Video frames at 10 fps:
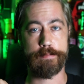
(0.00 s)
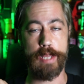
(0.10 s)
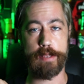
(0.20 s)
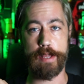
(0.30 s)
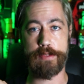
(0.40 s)

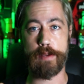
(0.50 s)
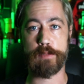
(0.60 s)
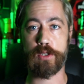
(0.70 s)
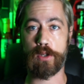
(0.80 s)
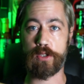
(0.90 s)
I let
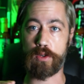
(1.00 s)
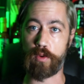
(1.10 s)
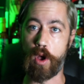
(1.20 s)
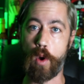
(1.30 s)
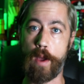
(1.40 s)
them start to
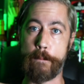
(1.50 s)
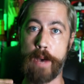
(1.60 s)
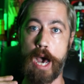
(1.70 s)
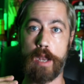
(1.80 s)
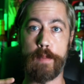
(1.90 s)
grow and
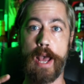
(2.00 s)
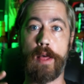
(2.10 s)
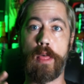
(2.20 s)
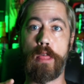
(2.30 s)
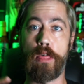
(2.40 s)
bottom
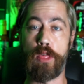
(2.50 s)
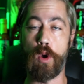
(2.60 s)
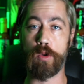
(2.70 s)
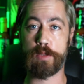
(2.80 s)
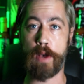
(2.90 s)
out
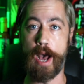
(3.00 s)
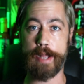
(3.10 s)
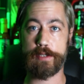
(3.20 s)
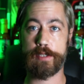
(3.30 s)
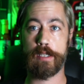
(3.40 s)
those
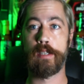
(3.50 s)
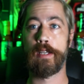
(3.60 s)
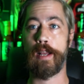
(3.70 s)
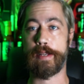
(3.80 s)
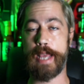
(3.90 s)
pots.
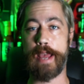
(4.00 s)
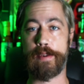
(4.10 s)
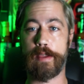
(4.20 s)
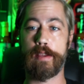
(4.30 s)
Again,